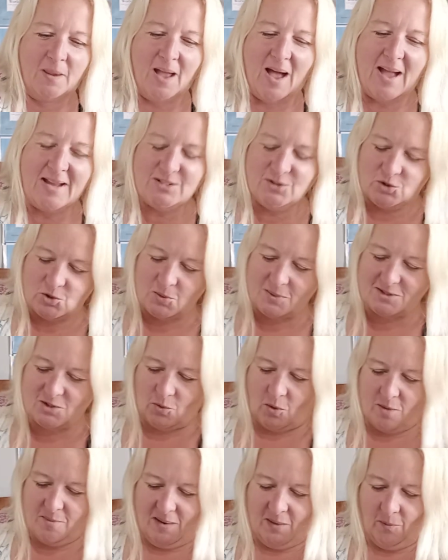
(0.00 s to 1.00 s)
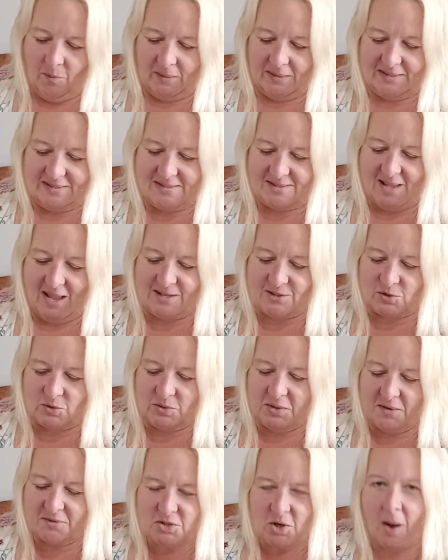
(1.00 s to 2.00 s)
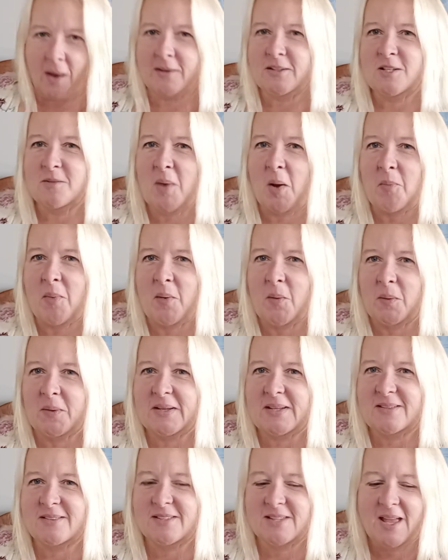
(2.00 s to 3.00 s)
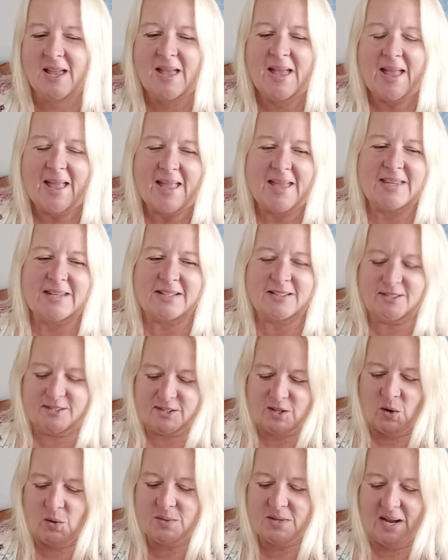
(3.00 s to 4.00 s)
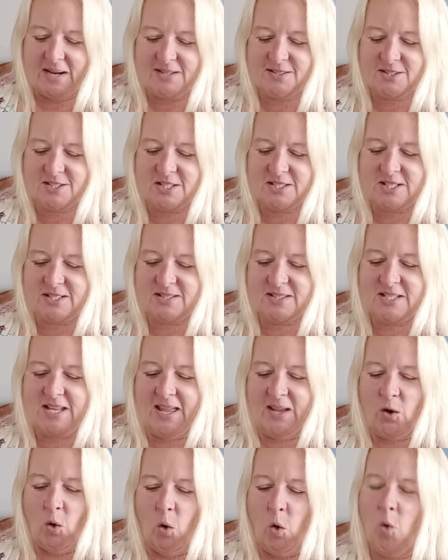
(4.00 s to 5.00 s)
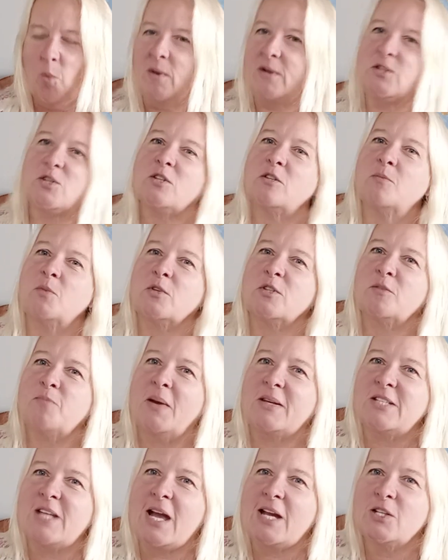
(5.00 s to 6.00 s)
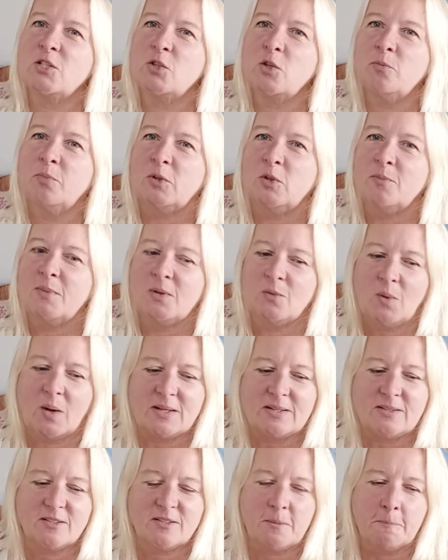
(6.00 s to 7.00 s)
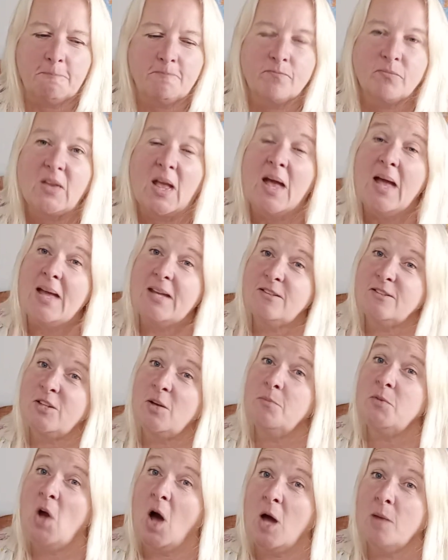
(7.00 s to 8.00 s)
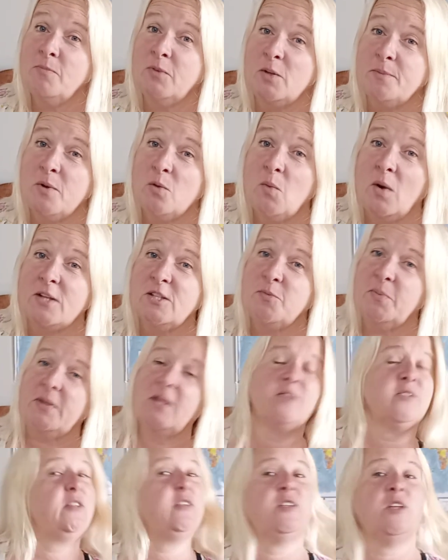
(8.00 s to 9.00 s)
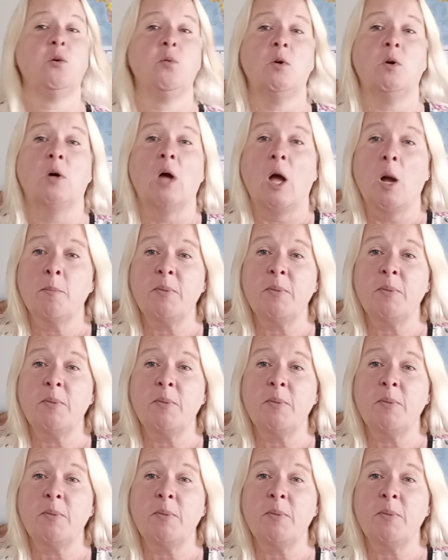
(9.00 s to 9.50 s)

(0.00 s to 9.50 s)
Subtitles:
I do adore my orchids. I do love talking about my orchids. And it's so nice to just take a whole bunch of the most spectacular blooming ones and some non-blooming ones, because let's get real.